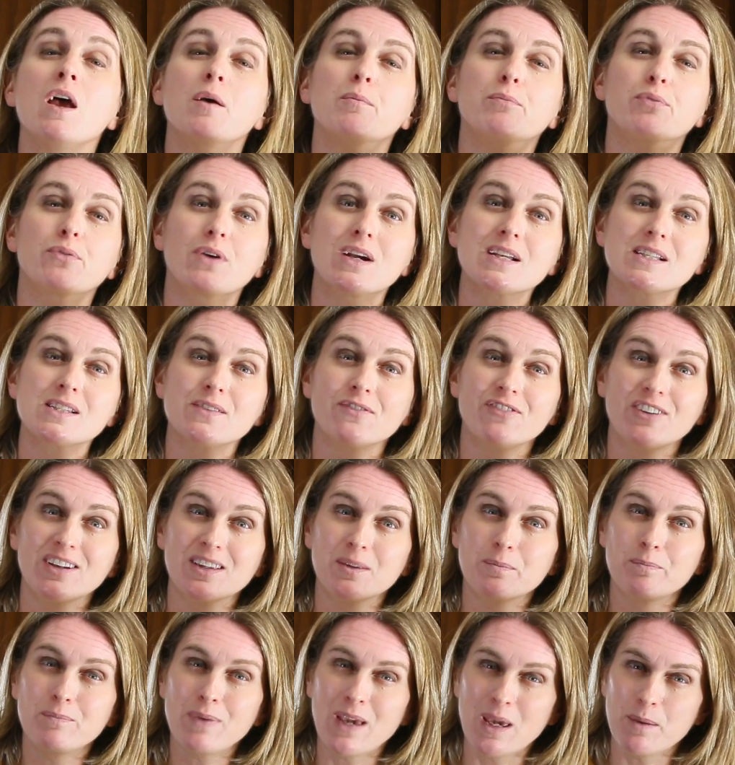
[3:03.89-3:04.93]

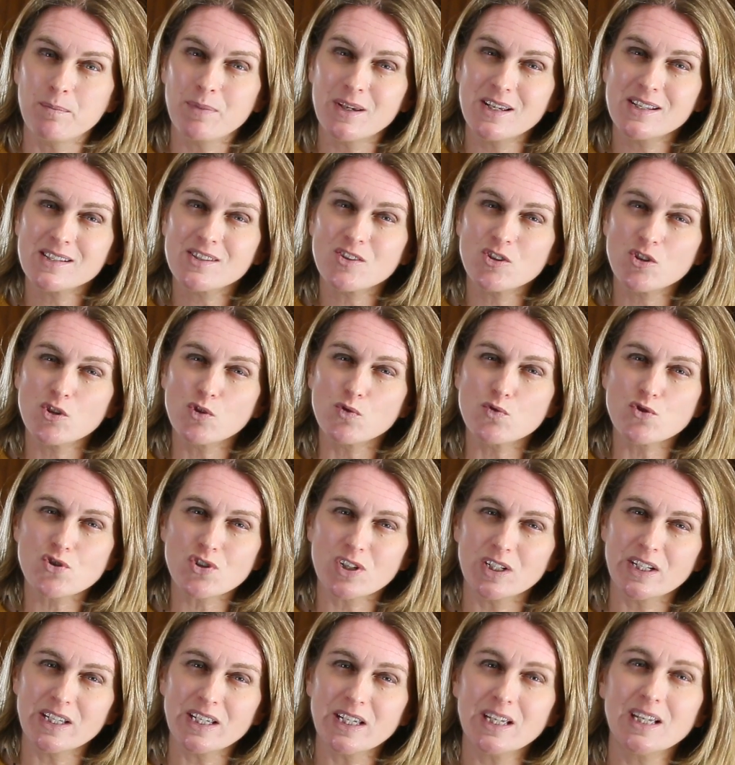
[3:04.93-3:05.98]
Breastfed babies,
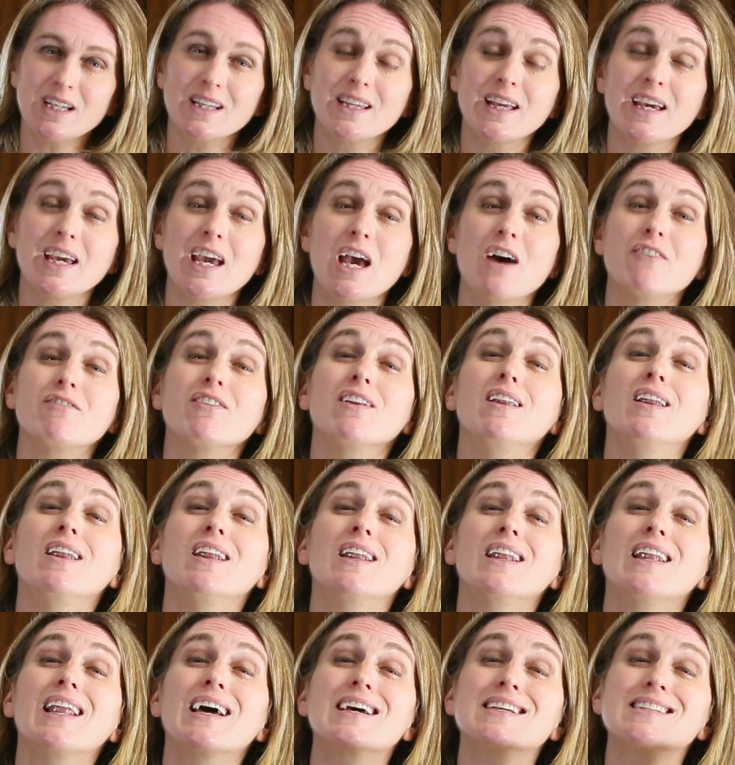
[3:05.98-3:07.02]
usually, they have
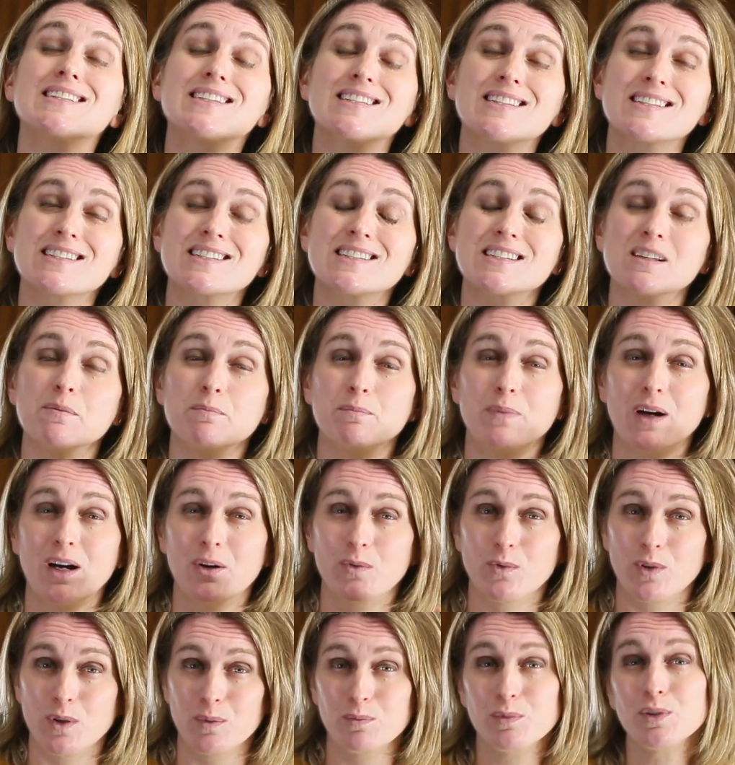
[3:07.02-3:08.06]
less
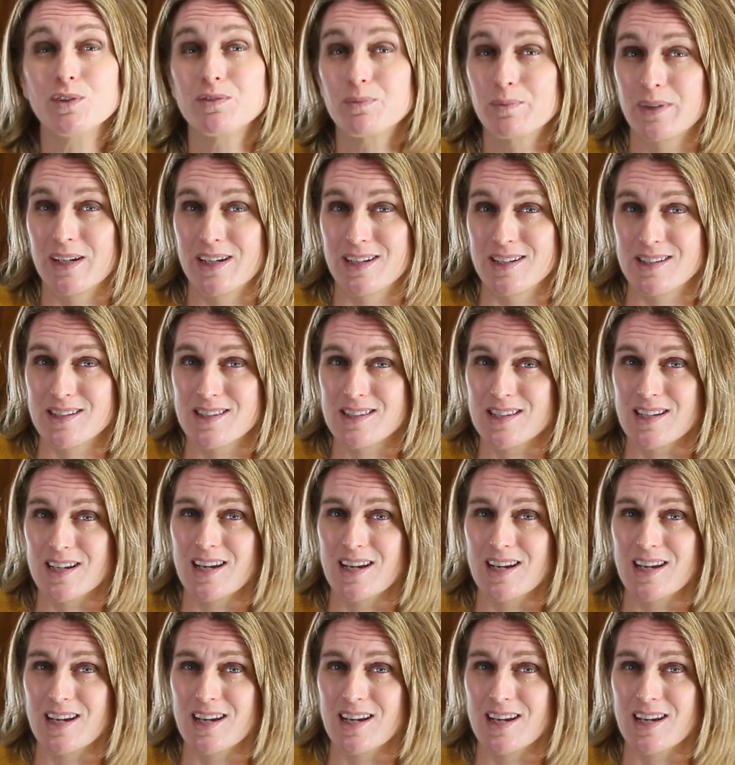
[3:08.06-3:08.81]
bowel movements.